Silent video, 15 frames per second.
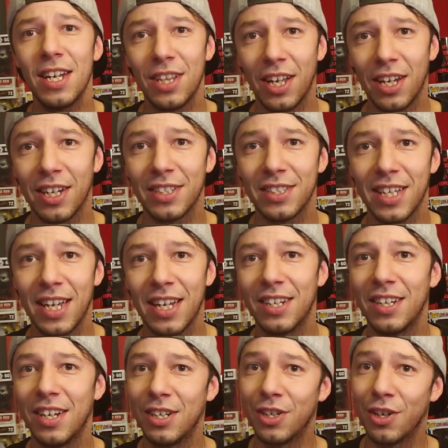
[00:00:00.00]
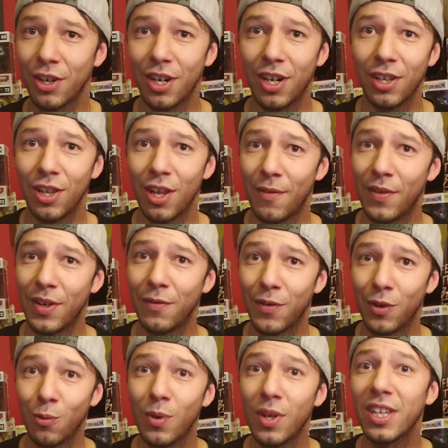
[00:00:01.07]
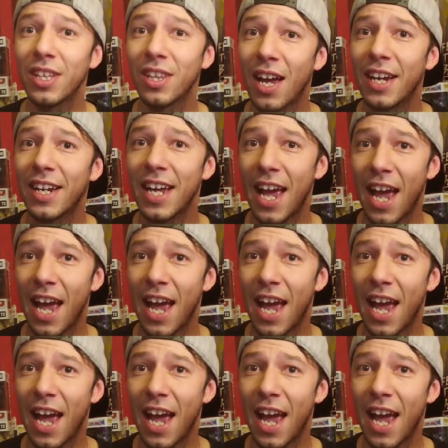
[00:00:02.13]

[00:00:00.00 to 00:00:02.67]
Like I said, you're going to love it. If you really like